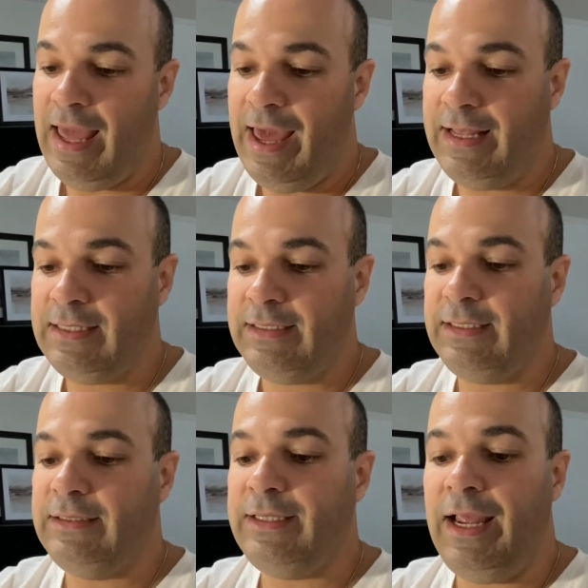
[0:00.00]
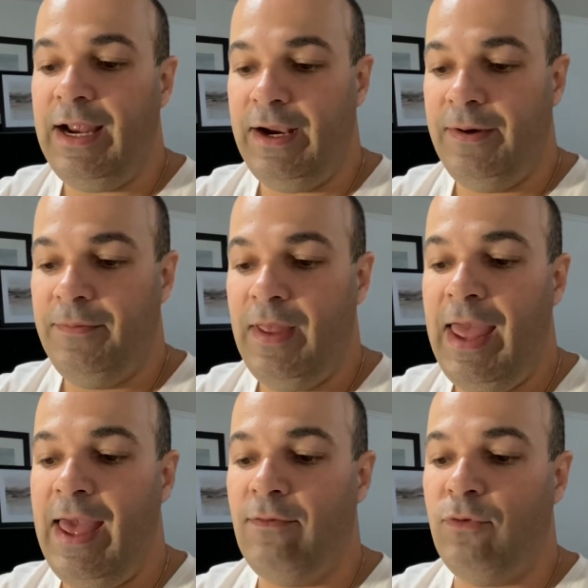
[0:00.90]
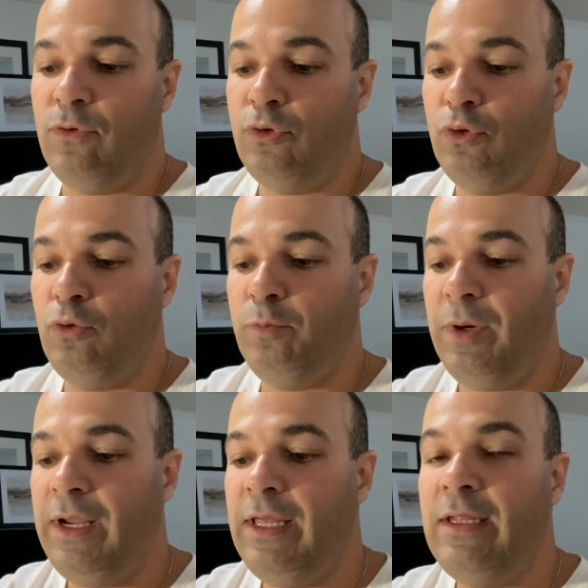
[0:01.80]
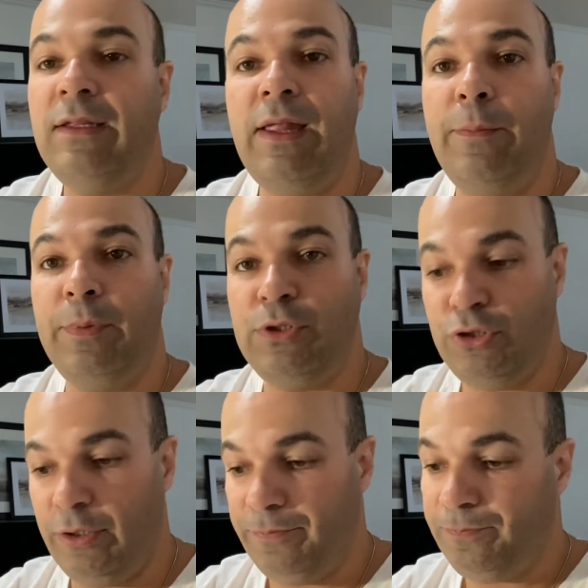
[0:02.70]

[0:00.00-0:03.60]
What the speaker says: excess air have on superheat temperature?